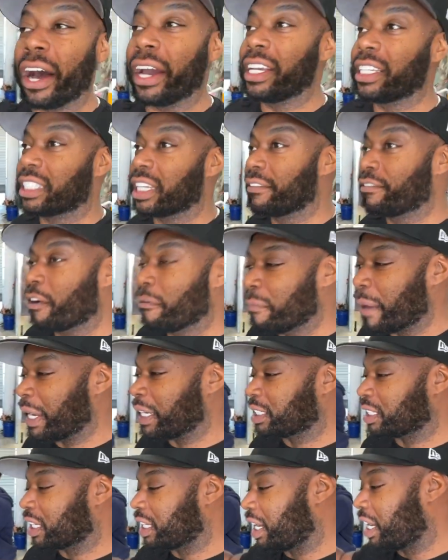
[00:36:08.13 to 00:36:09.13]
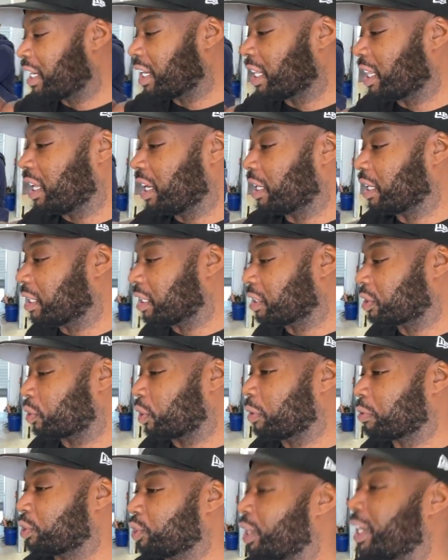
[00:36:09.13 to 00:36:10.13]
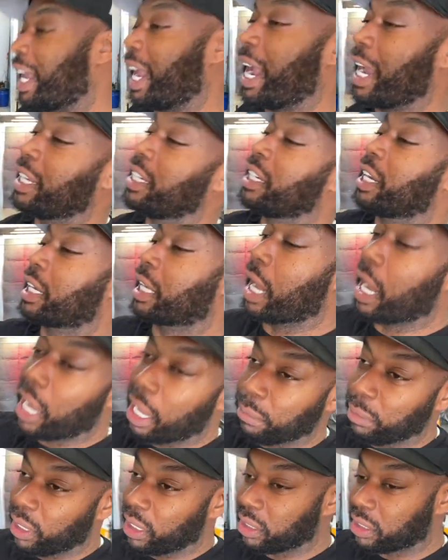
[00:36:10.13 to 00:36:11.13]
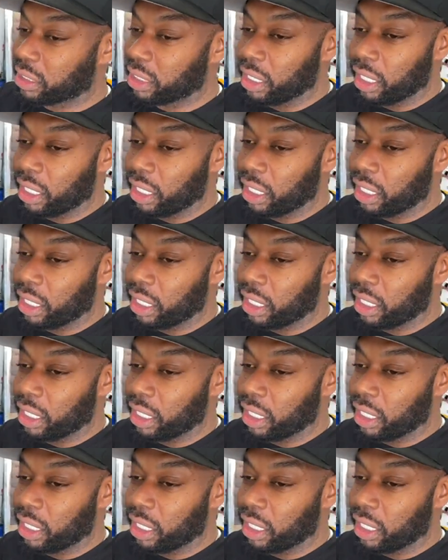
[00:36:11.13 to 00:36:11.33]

his information in the link in the description and in the comments.